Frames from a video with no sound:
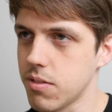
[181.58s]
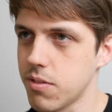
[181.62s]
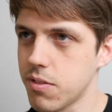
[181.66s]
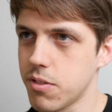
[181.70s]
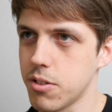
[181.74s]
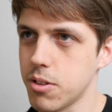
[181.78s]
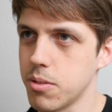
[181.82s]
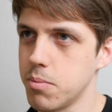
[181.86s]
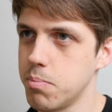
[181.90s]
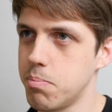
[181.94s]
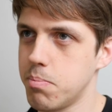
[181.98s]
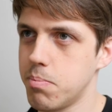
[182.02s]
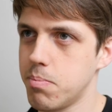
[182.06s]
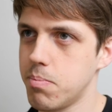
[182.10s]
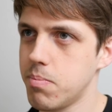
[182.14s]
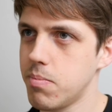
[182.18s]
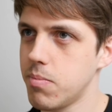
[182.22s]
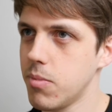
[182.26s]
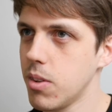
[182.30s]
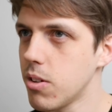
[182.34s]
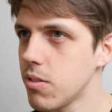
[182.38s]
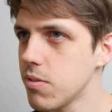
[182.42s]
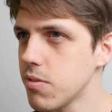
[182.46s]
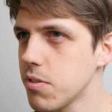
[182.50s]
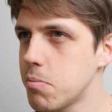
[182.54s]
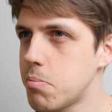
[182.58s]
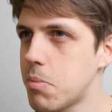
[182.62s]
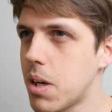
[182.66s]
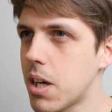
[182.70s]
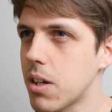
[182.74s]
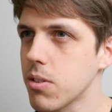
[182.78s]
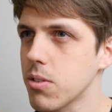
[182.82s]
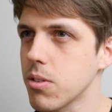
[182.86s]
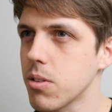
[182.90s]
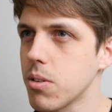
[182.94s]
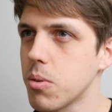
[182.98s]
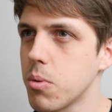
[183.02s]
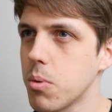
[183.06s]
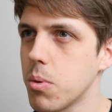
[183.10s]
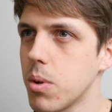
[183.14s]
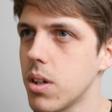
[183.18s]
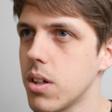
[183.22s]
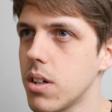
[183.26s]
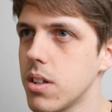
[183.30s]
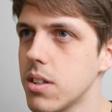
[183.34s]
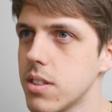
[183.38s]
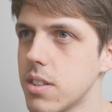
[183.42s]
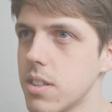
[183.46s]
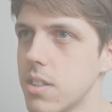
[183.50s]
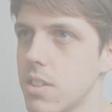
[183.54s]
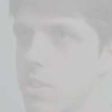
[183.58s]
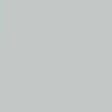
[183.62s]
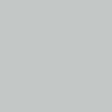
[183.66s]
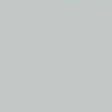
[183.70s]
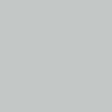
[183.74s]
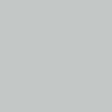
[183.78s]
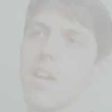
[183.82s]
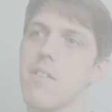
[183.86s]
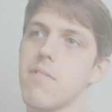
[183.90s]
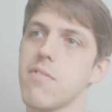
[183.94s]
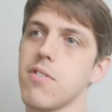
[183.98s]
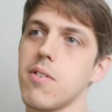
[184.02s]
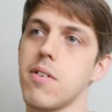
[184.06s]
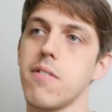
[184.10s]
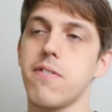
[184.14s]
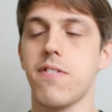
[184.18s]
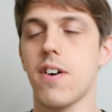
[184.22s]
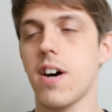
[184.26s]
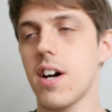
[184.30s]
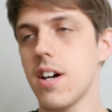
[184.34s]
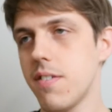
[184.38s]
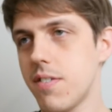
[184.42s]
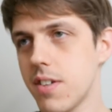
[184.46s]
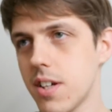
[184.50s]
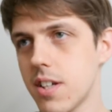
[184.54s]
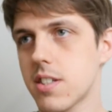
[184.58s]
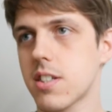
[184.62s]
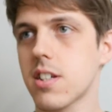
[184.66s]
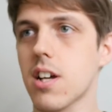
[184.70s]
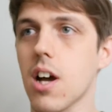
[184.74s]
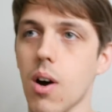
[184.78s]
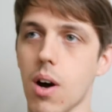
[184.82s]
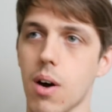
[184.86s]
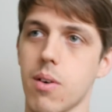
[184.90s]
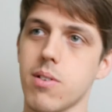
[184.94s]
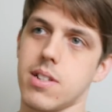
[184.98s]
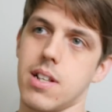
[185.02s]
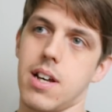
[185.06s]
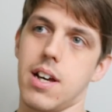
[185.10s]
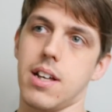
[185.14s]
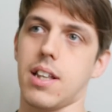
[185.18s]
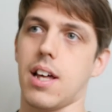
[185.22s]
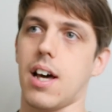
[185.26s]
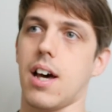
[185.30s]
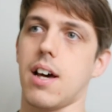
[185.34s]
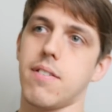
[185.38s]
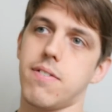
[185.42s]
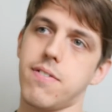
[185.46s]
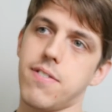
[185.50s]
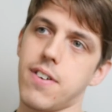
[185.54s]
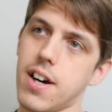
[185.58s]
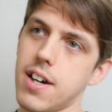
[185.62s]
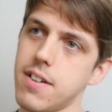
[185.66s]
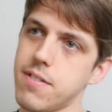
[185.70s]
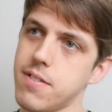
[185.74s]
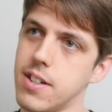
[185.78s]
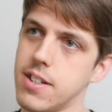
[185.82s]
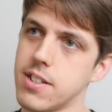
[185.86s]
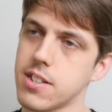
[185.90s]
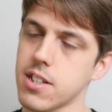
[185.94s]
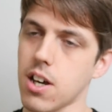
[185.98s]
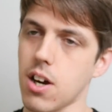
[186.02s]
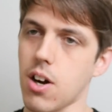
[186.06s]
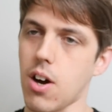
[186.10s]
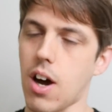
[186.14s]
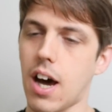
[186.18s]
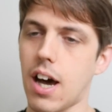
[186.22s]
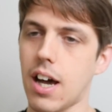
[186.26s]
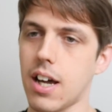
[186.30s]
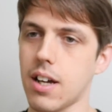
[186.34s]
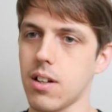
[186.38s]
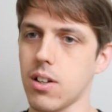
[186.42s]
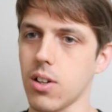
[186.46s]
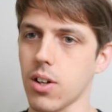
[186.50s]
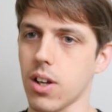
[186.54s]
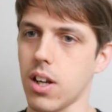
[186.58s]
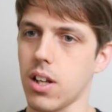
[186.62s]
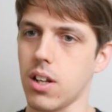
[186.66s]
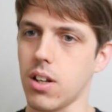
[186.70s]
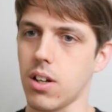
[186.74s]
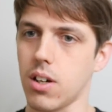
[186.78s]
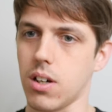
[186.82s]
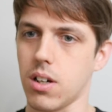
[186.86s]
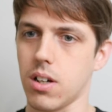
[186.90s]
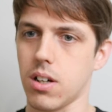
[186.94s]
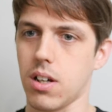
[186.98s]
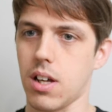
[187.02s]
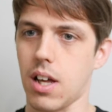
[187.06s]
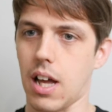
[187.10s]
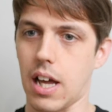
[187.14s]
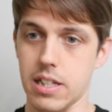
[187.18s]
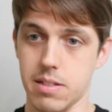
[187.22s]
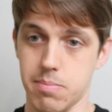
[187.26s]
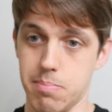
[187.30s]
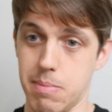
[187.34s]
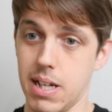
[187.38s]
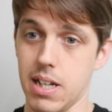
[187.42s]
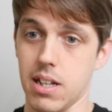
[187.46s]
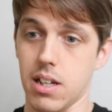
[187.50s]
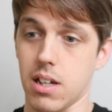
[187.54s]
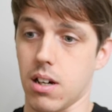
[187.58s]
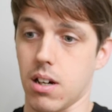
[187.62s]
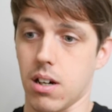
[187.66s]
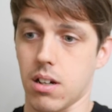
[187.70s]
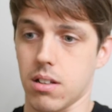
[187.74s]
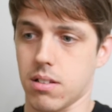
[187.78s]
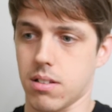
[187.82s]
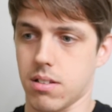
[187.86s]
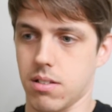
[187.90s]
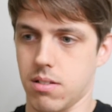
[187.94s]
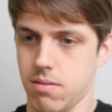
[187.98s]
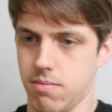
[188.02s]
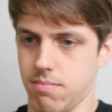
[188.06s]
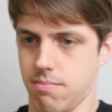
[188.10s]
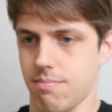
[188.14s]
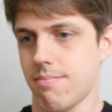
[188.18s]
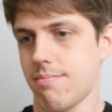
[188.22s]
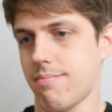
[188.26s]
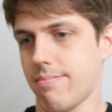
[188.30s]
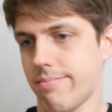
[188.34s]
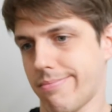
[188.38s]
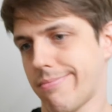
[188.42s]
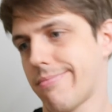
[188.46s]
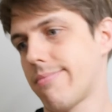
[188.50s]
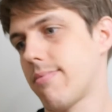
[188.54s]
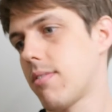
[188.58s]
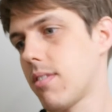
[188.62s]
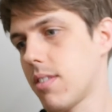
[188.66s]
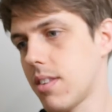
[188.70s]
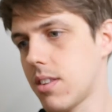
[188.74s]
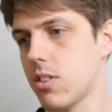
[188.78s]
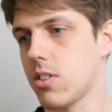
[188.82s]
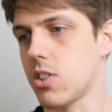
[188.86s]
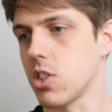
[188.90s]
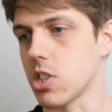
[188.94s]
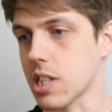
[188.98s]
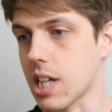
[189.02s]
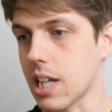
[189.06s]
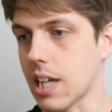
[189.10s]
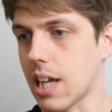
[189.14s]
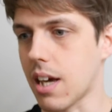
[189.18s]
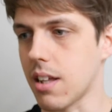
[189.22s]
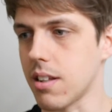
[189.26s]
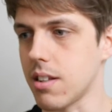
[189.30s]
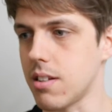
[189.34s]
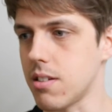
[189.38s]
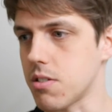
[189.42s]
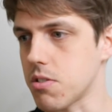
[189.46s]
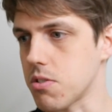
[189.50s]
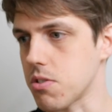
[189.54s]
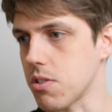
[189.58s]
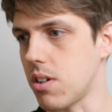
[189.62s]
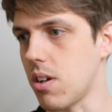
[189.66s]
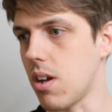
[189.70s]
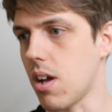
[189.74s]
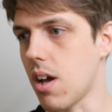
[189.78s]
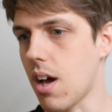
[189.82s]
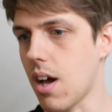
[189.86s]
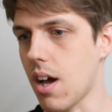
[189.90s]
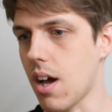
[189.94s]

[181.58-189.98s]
for better or worse. It just 5 years ago I was like that. 5 years ago I looking at as media, just getting out of the industry,